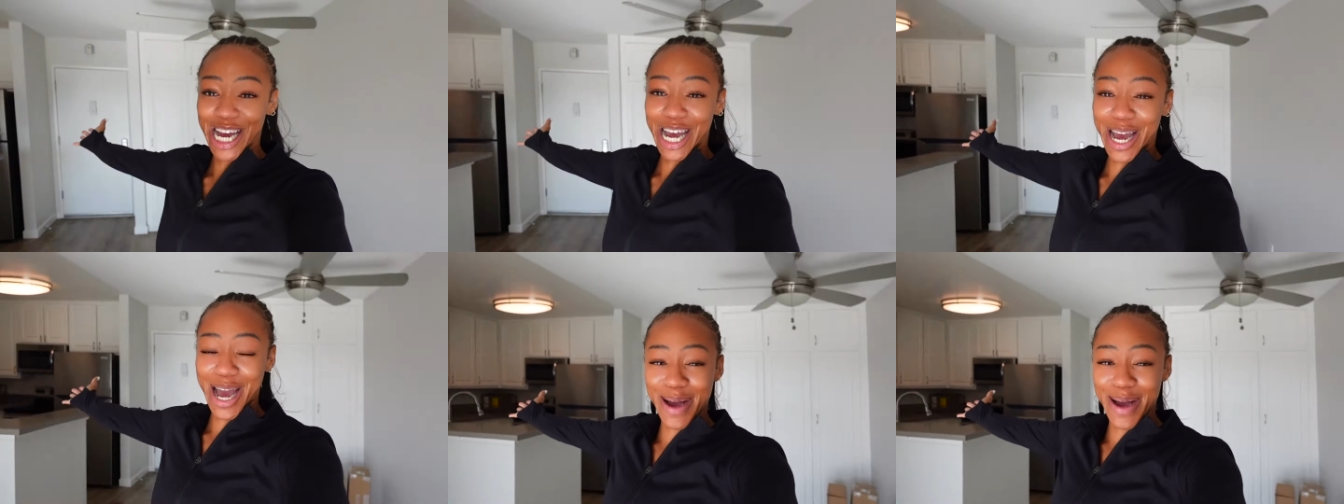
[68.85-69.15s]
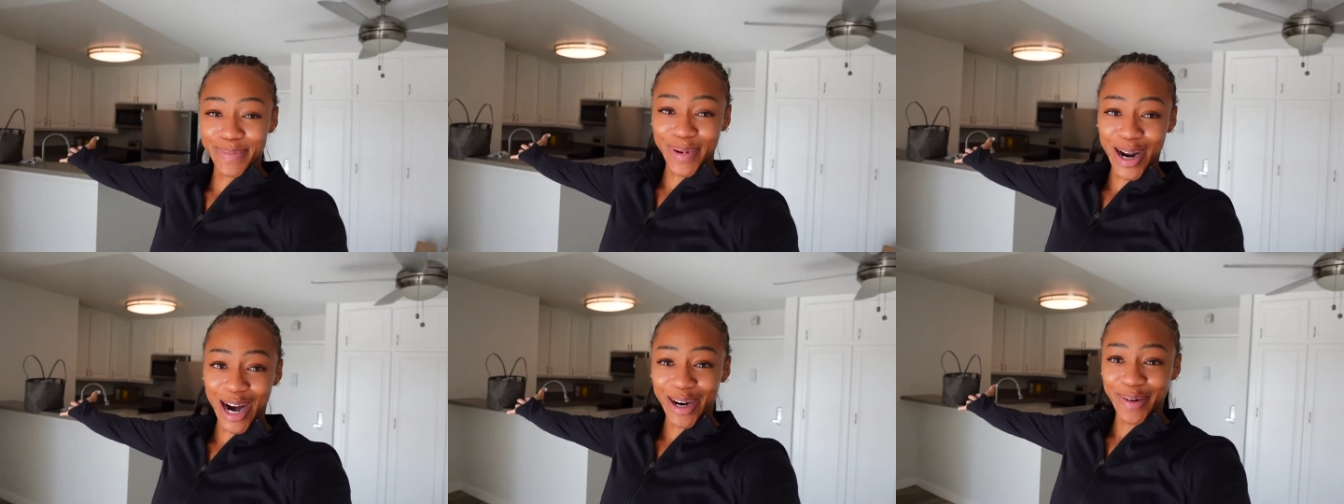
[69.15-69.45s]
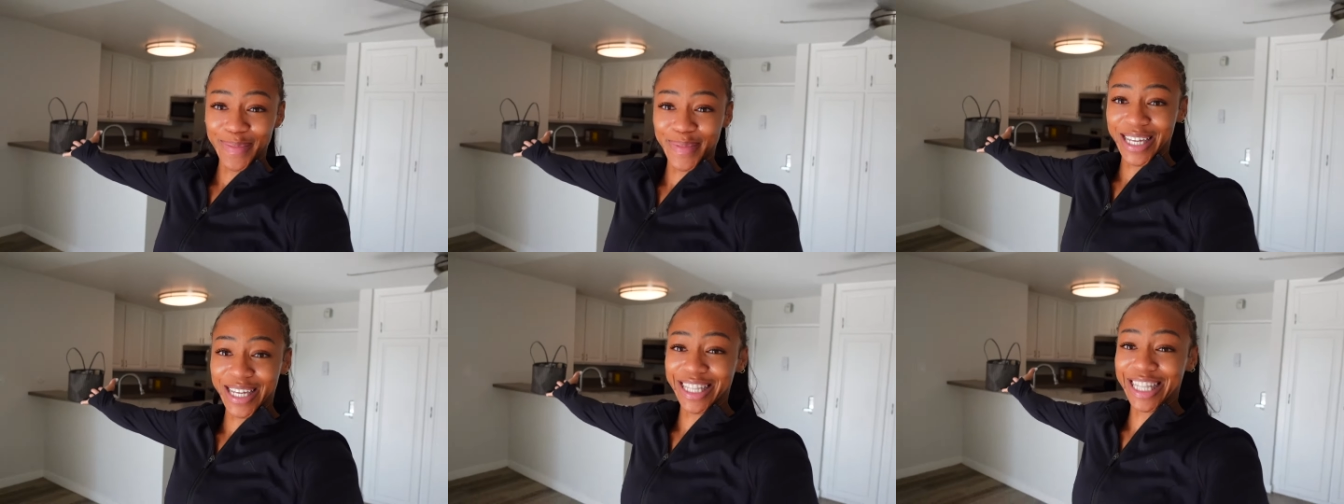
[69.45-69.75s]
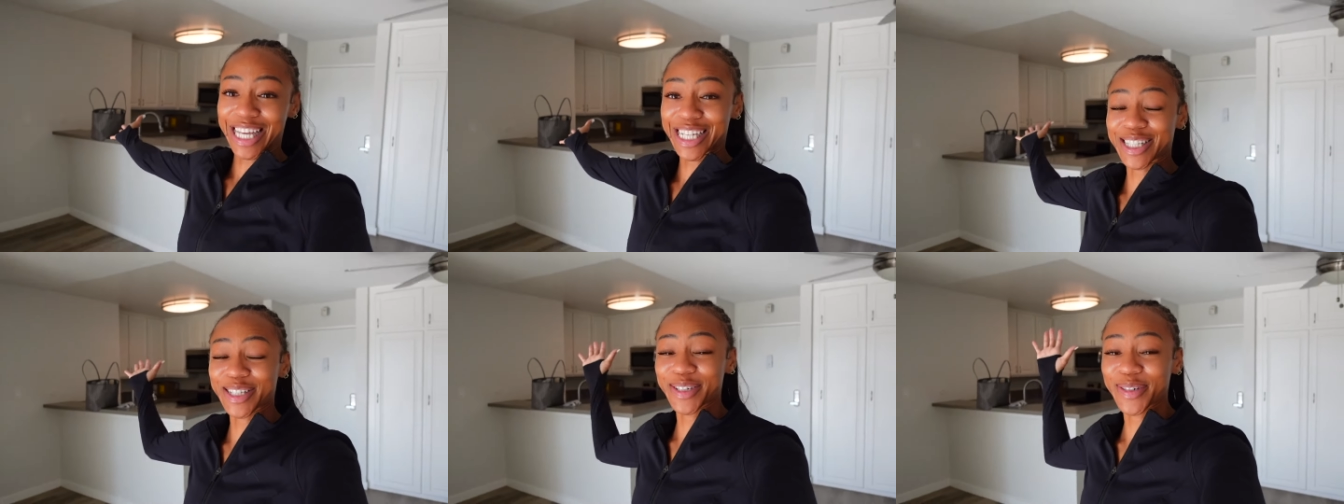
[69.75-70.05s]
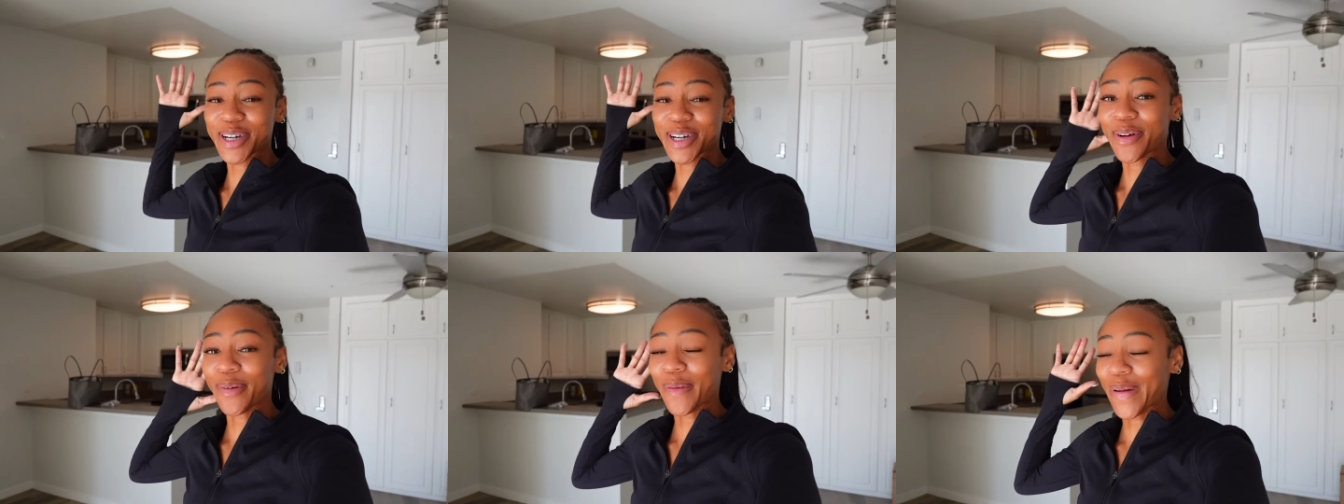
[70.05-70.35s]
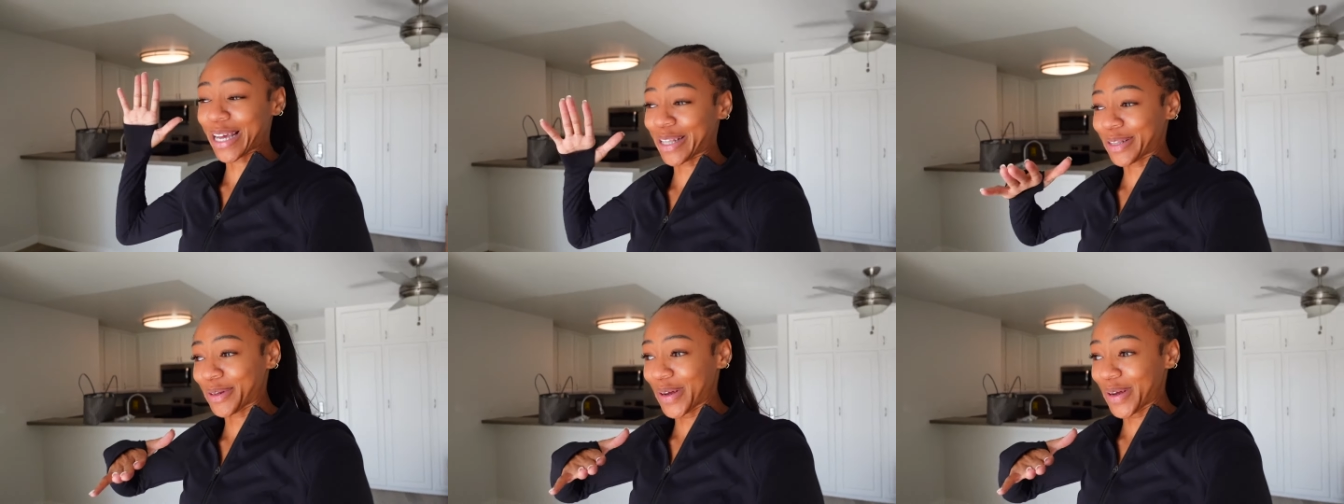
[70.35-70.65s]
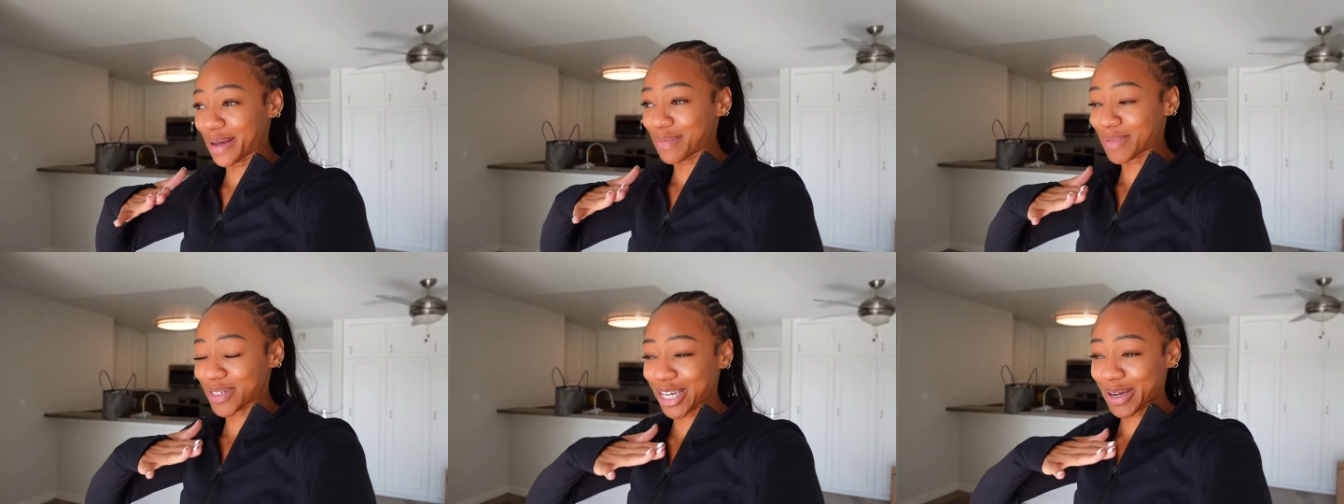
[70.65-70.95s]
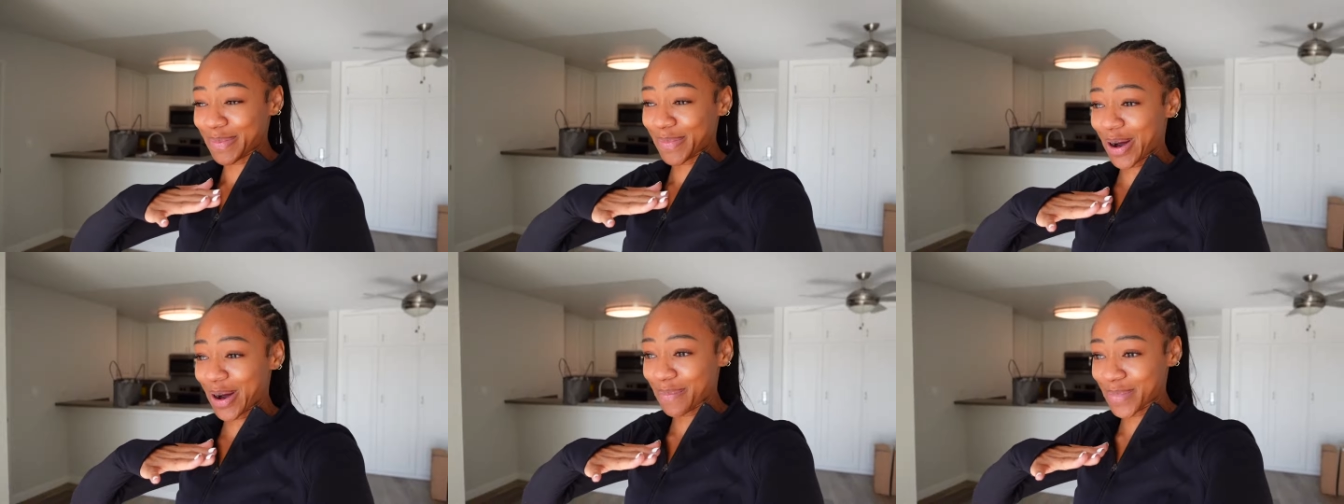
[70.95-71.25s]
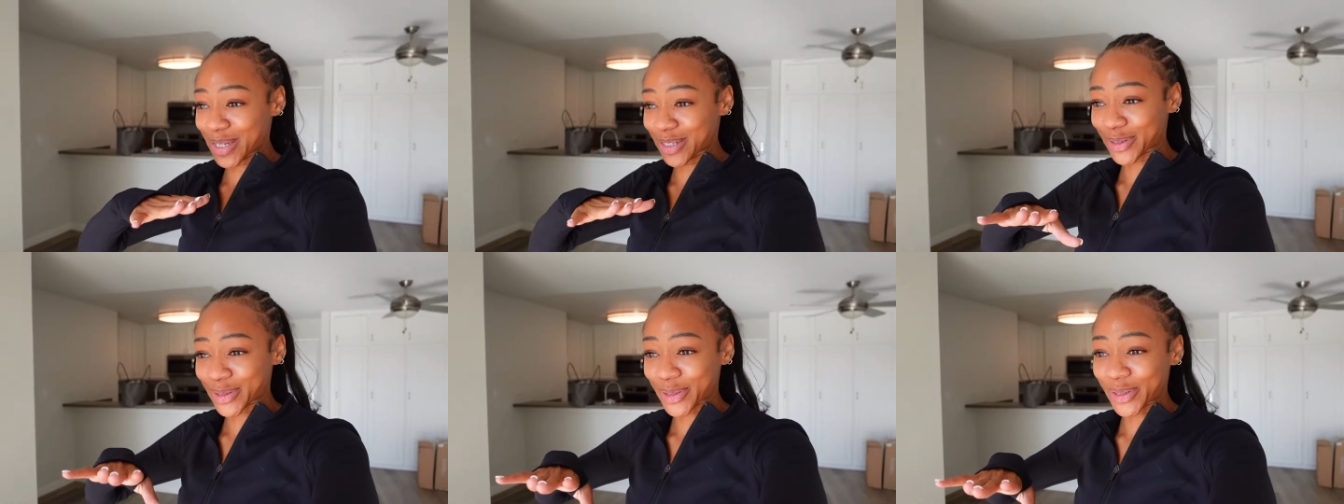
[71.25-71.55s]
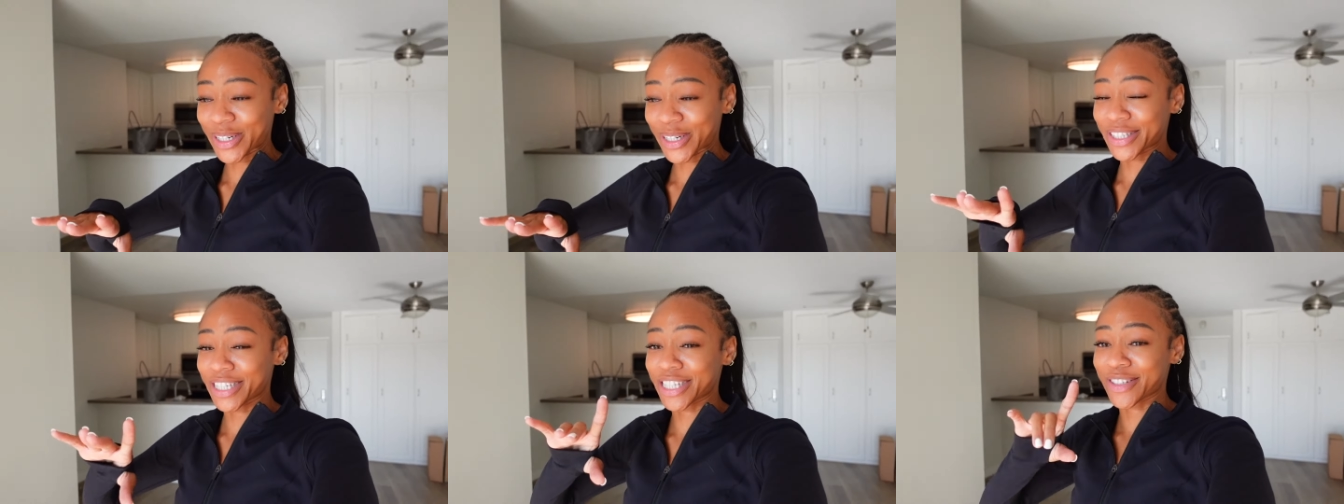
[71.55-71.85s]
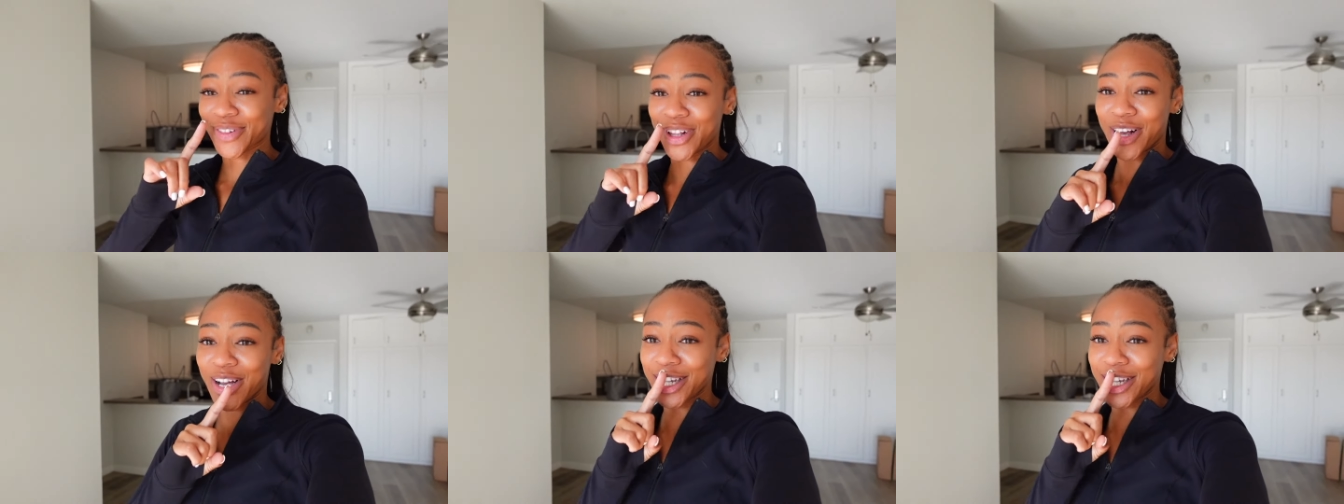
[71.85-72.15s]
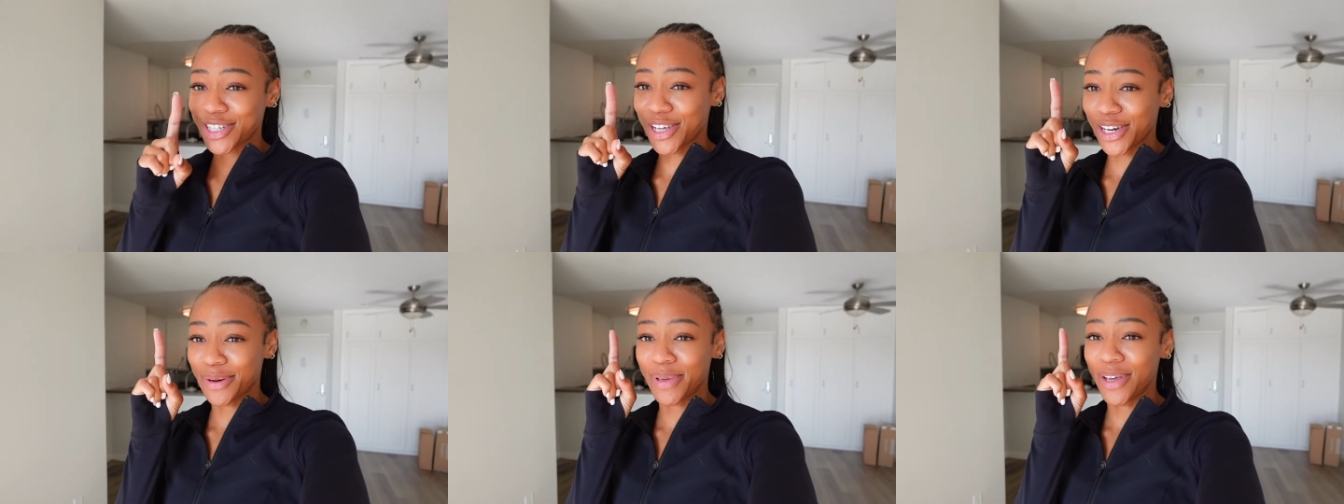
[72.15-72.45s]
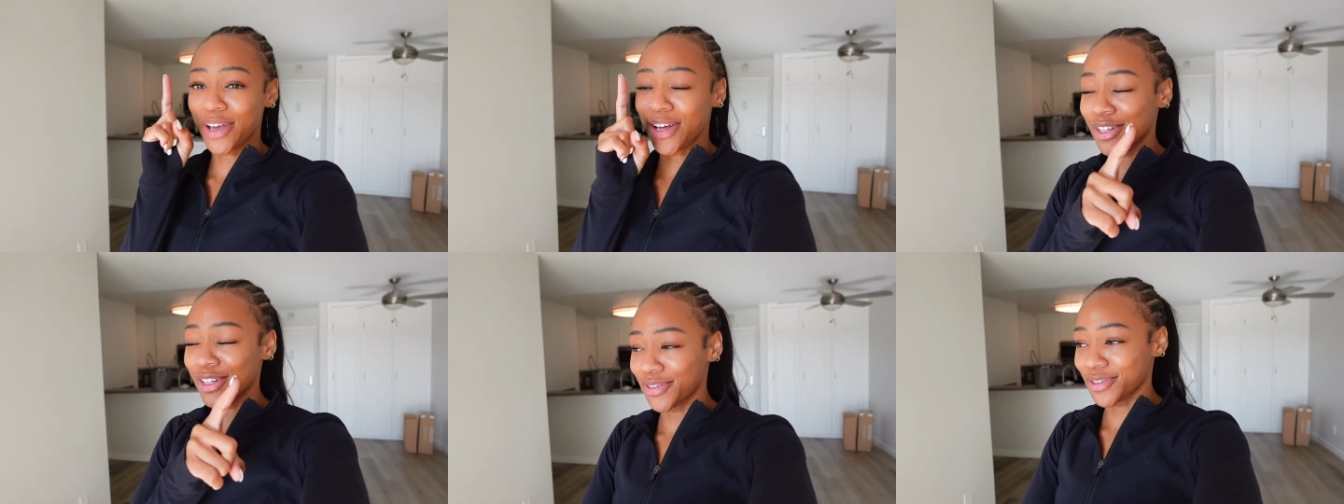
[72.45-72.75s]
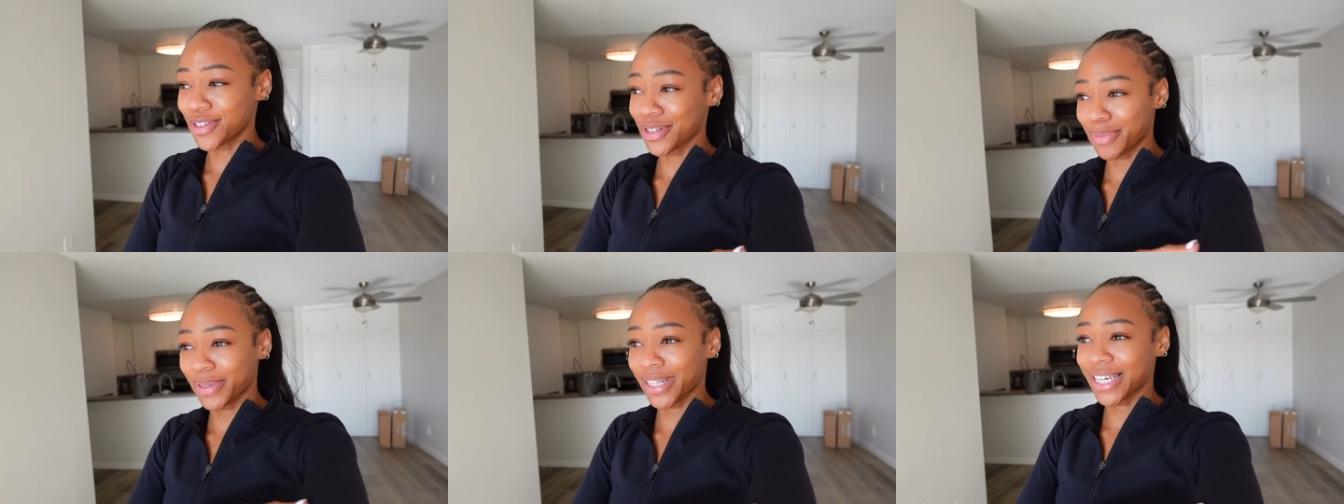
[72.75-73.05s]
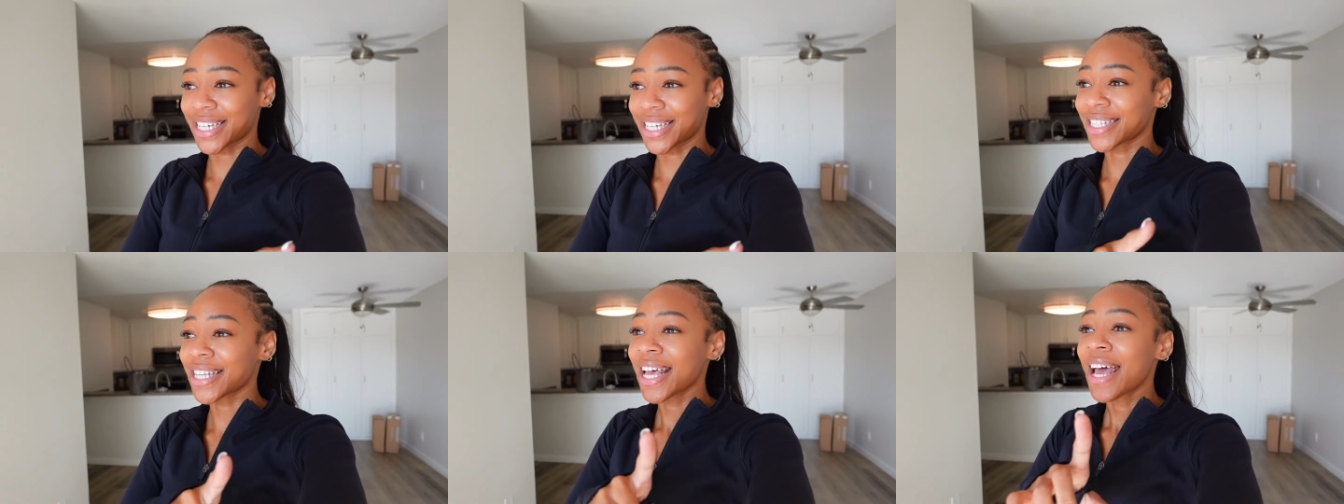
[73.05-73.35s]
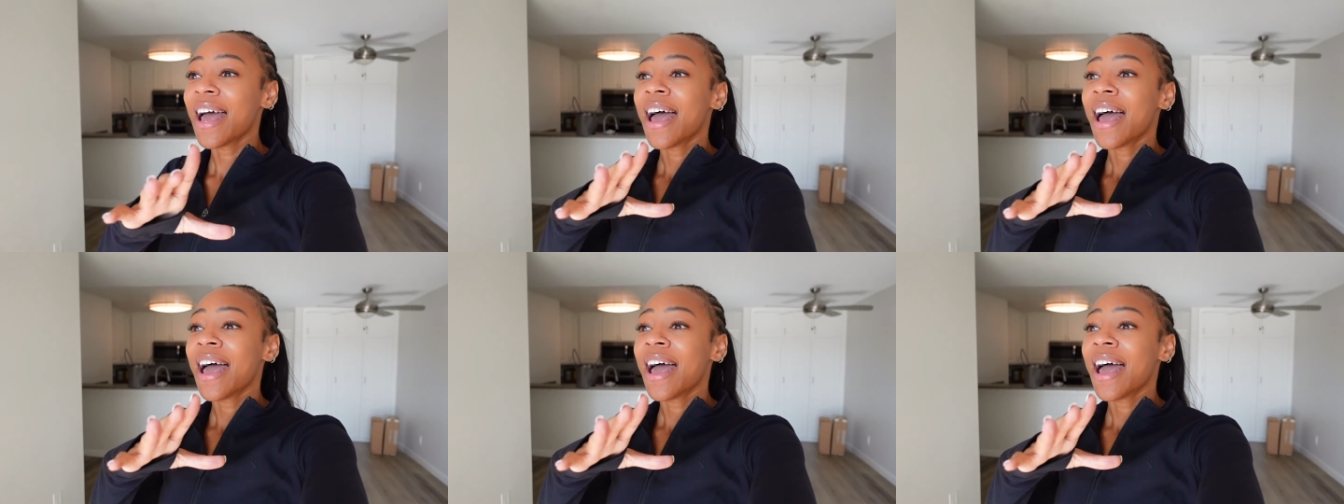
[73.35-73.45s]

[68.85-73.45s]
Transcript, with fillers: apartment. Let's do a quick little empty apartment tour. This vlog is gonna be all over the place.